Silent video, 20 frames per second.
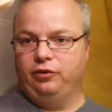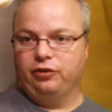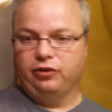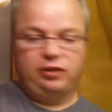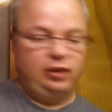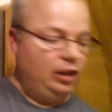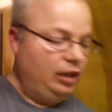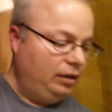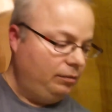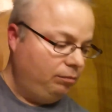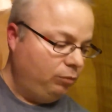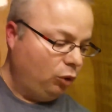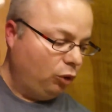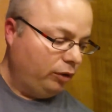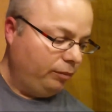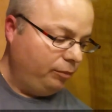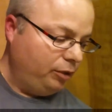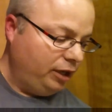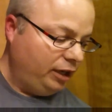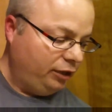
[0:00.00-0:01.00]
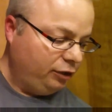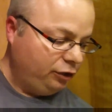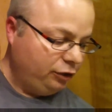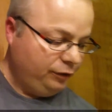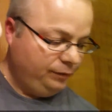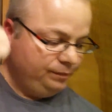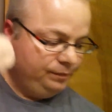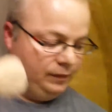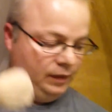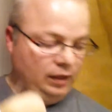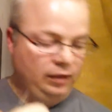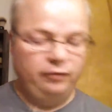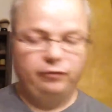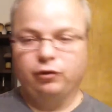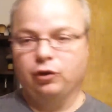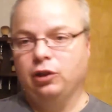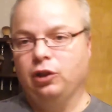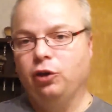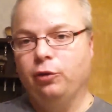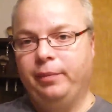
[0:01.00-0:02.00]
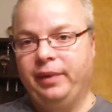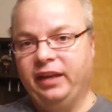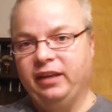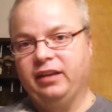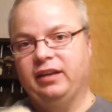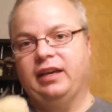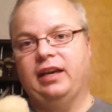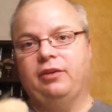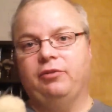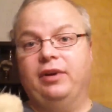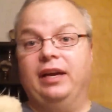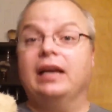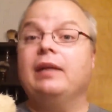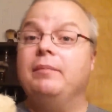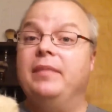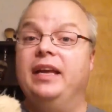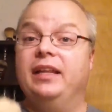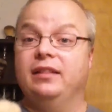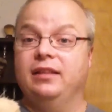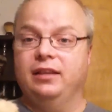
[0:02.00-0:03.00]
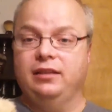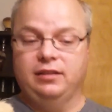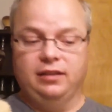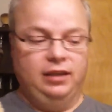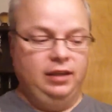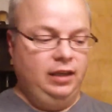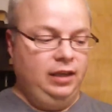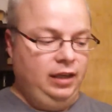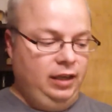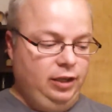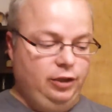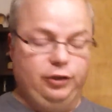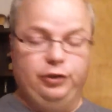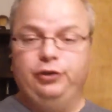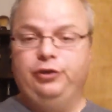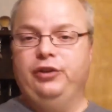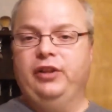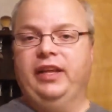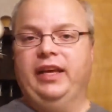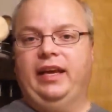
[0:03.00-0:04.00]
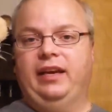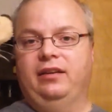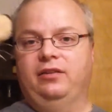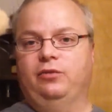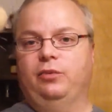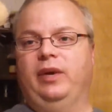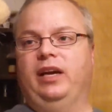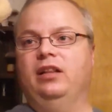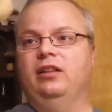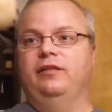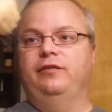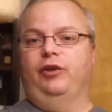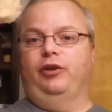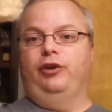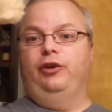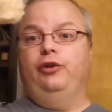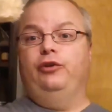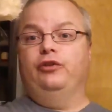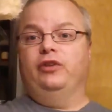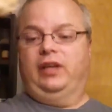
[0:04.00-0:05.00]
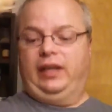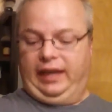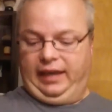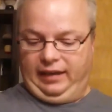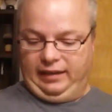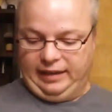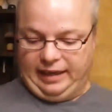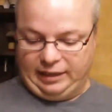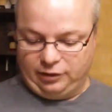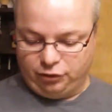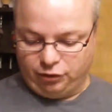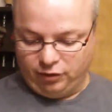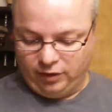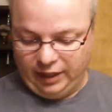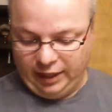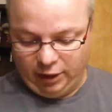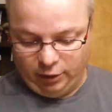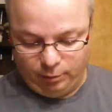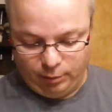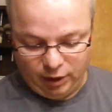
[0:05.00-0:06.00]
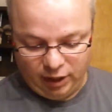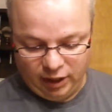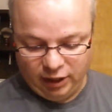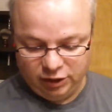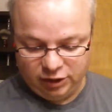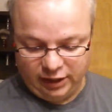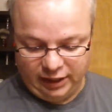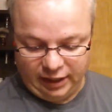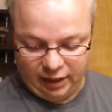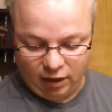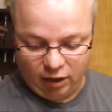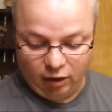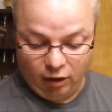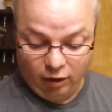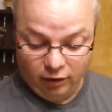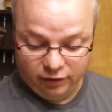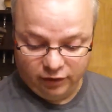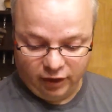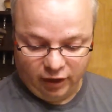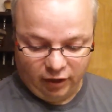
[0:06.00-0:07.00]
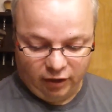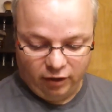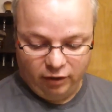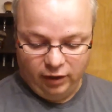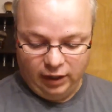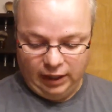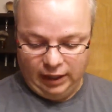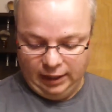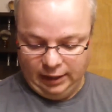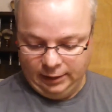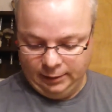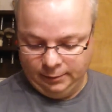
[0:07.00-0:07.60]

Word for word: Owners Club boar brush for a little bit, and I recommend that you do that as well if you're using a natural hair brush. And I also